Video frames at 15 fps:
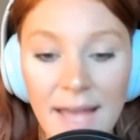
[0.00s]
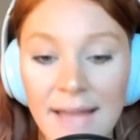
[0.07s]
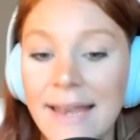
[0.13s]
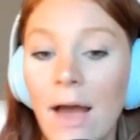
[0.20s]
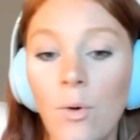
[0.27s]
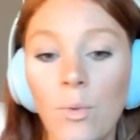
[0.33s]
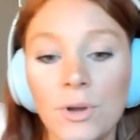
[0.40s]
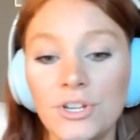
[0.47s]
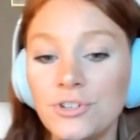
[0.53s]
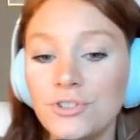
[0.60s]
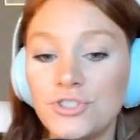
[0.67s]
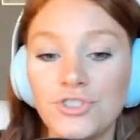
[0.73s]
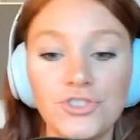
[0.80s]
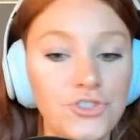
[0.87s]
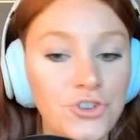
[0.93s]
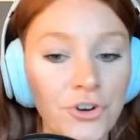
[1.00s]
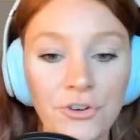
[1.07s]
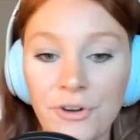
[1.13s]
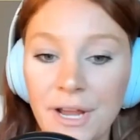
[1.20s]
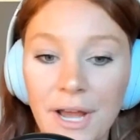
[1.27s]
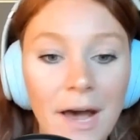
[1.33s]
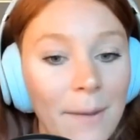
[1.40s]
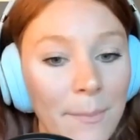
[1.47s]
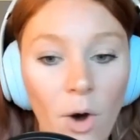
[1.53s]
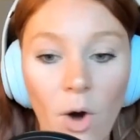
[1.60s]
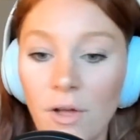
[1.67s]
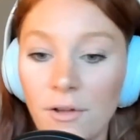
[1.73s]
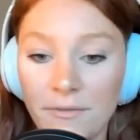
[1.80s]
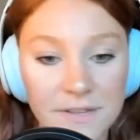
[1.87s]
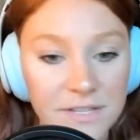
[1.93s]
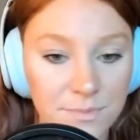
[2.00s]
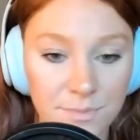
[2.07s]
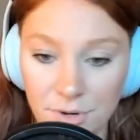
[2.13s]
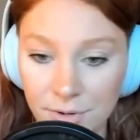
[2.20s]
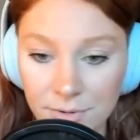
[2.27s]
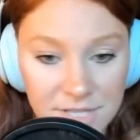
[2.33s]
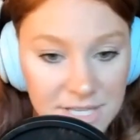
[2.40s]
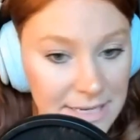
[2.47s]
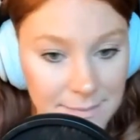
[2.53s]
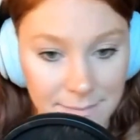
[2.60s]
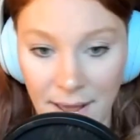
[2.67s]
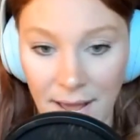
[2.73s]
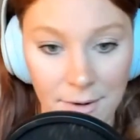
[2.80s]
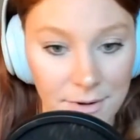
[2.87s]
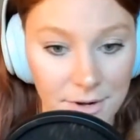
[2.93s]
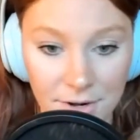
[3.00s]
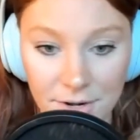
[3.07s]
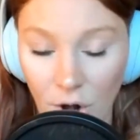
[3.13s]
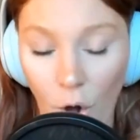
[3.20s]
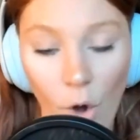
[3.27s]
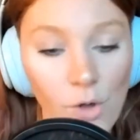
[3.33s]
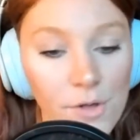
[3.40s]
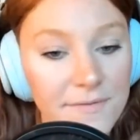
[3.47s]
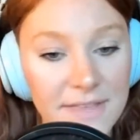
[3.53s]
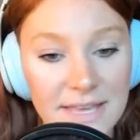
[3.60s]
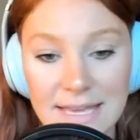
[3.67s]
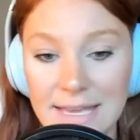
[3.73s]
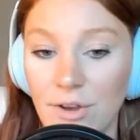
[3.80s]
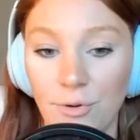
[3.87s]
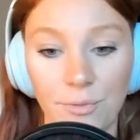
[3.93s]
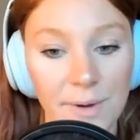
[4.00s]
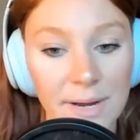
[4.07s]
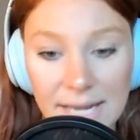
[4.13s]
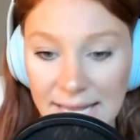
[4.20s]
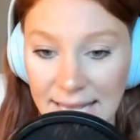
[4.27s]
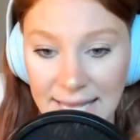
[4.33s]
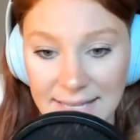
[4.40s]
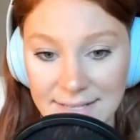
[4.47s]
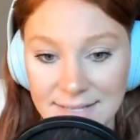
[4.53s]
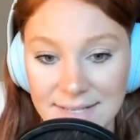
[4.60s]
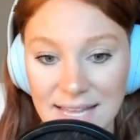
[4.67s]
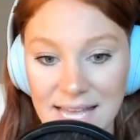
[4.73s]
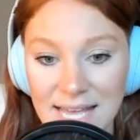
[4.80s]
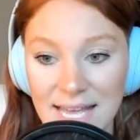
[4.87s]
Now, when you're stirring up all of this protein powder and all of the ingredients,